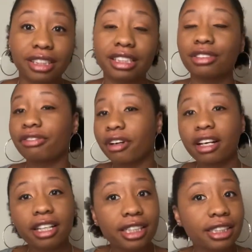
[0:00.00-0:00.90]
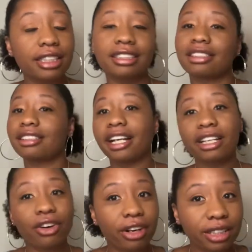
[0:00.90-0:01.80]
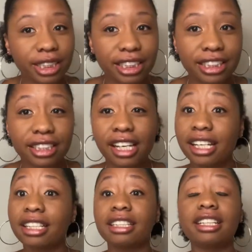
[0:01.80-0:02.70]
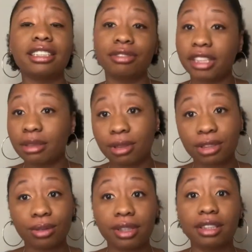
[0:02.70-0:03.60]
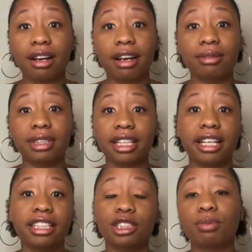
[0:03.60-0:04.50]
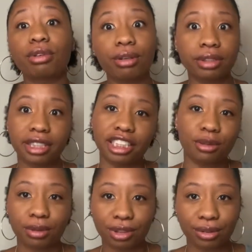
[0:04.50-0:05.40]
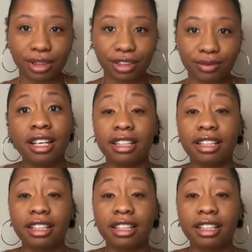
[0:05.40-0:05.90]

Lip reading: It's fun, it's lighthearted, and it's very much so in line with Katie's pro-sex persona.